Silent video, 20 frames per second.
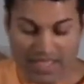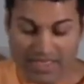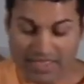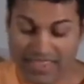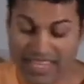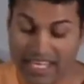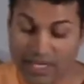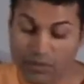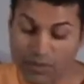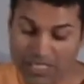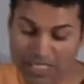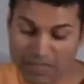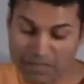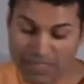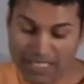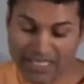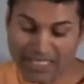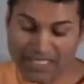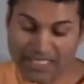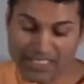Then we can
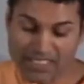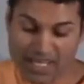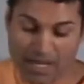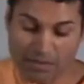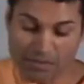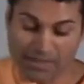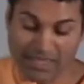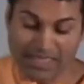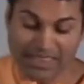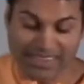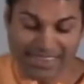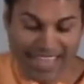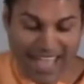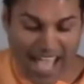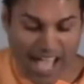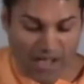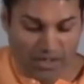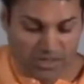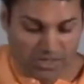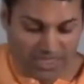begin to dump the
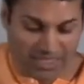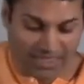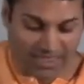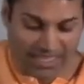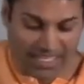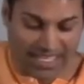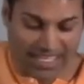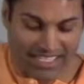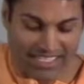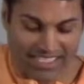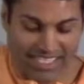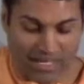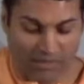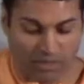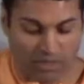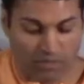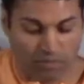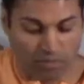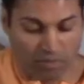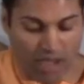1,000 things that
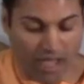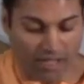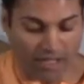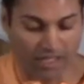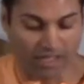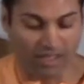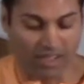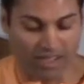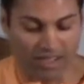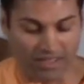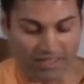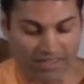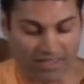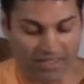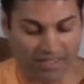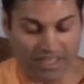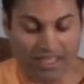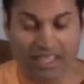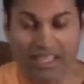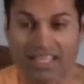we've brought along
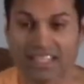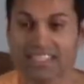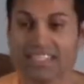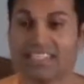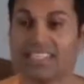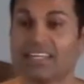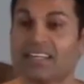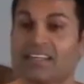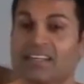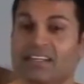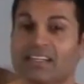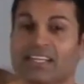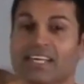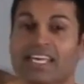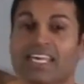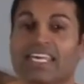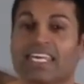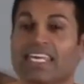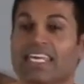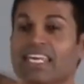until
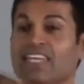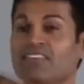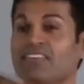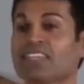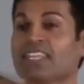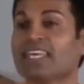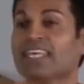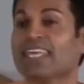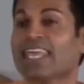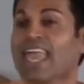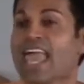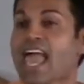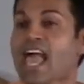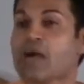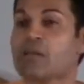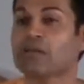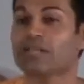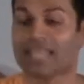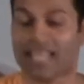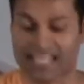even the
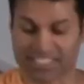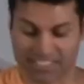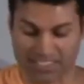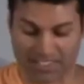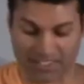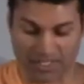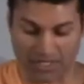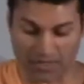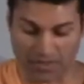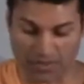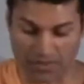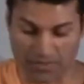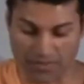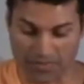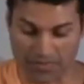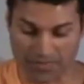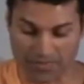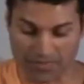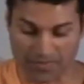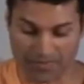camel has to go.
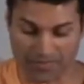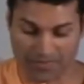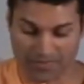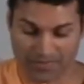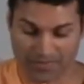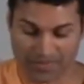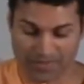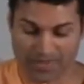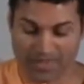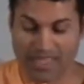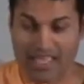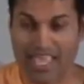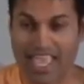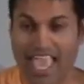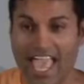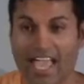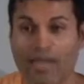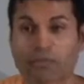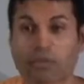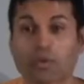
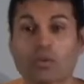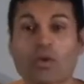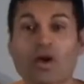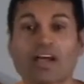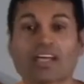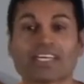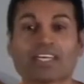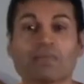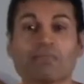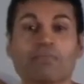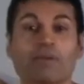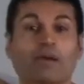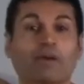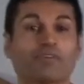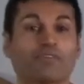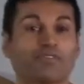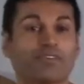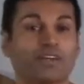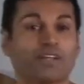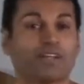And we're walking
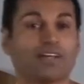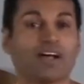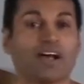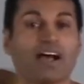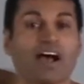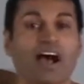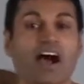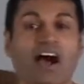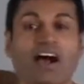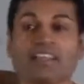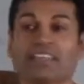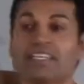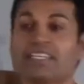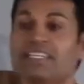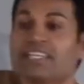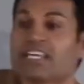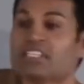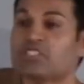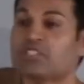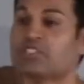barefoot on the
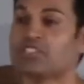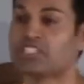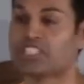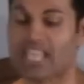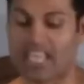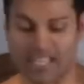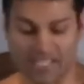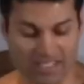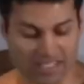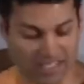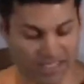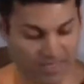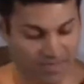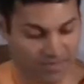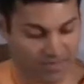desert sand.